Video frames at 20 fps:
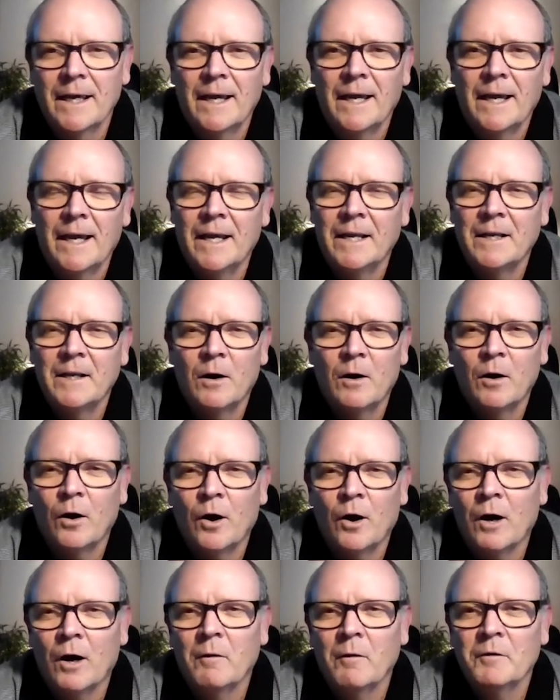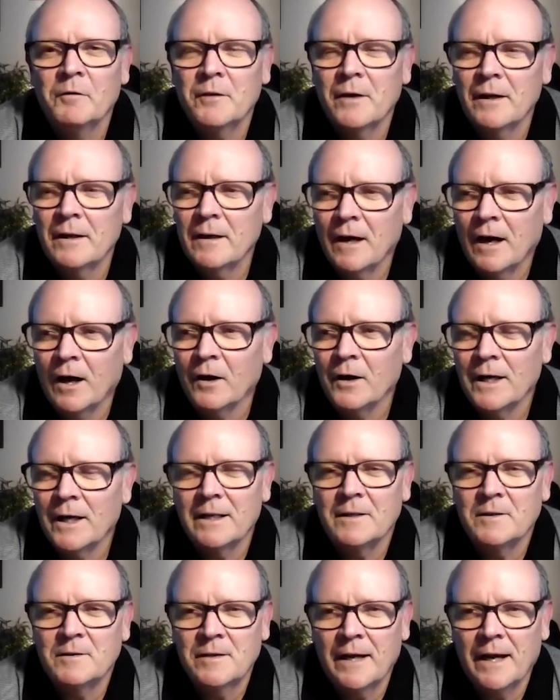And all of a sudden I'll get
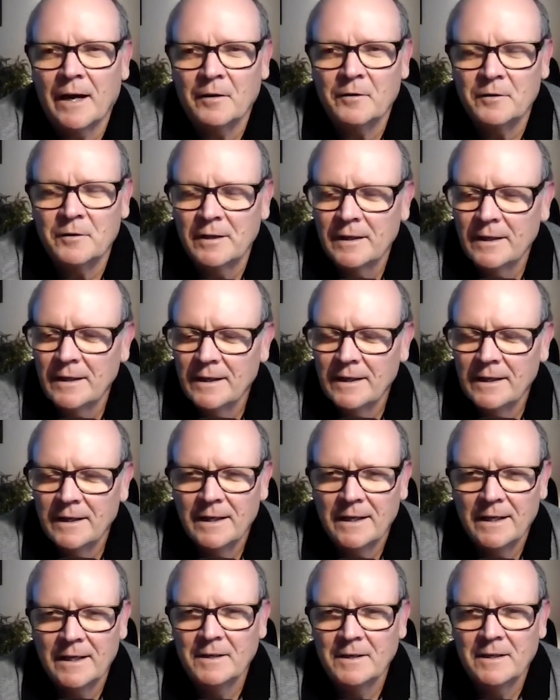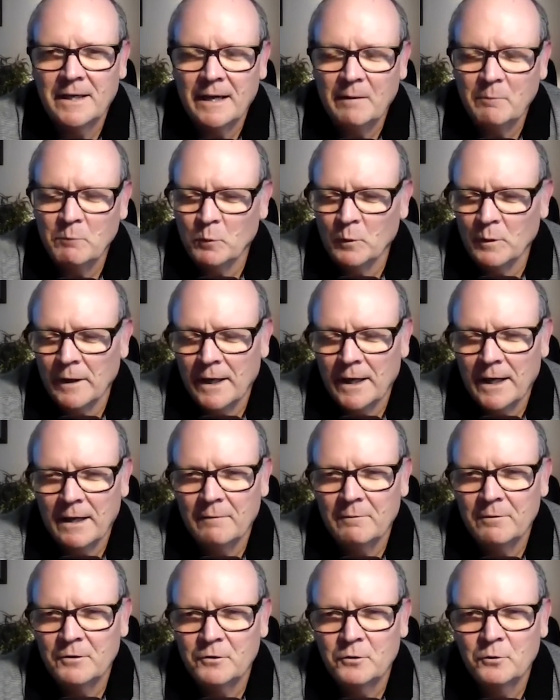a text and Kevin will
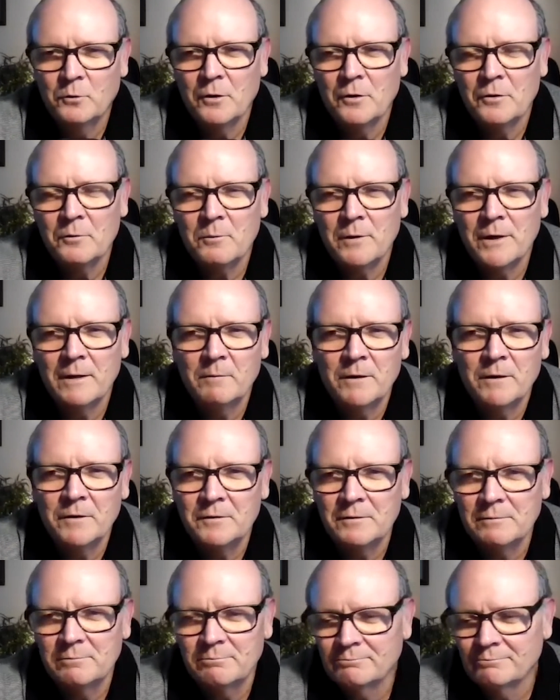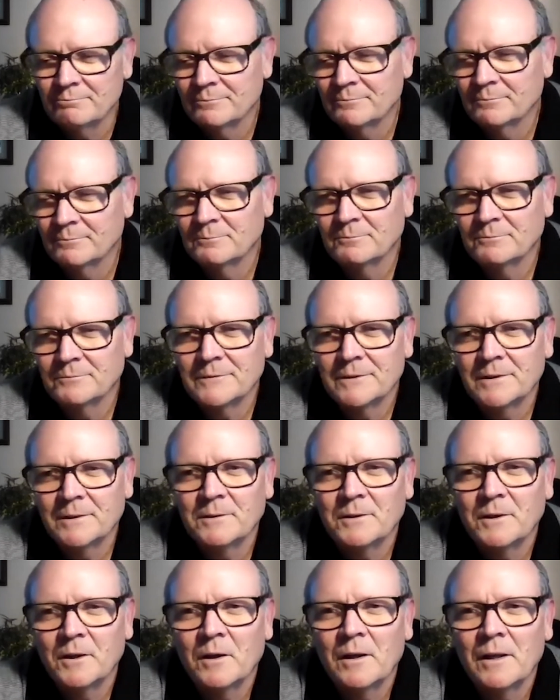have 2 or 3 of his
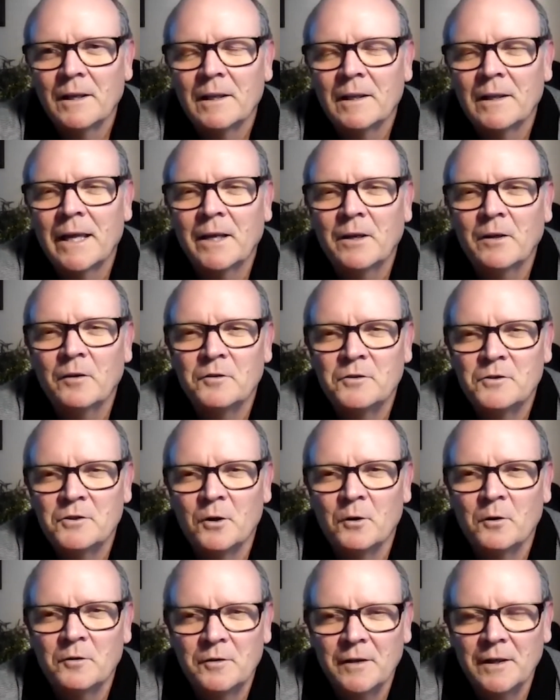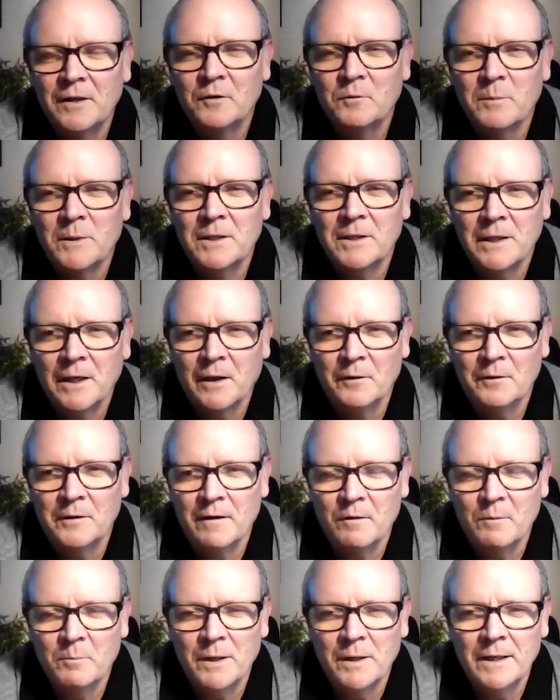latest jokes that he's been telling
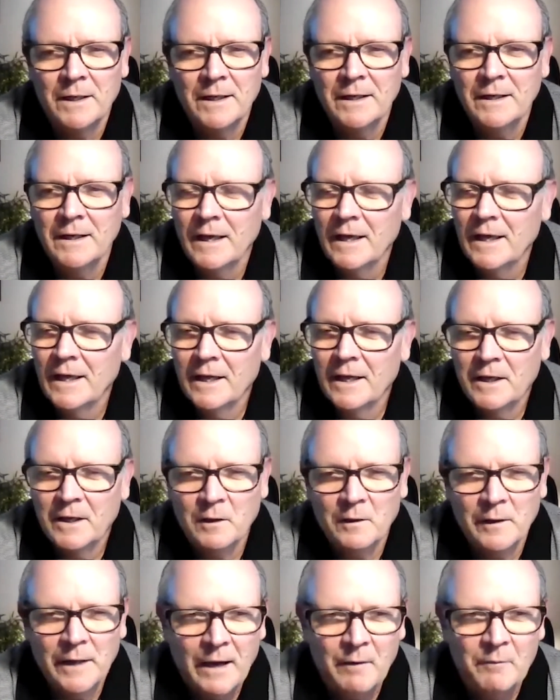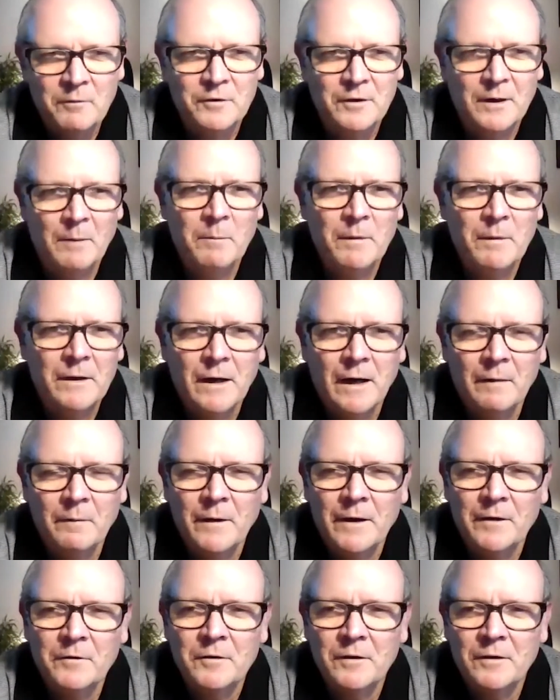everybody. You'll have something on
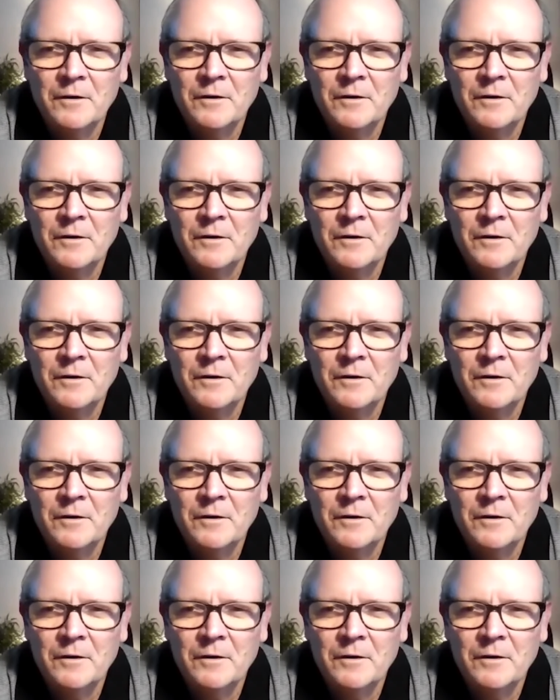this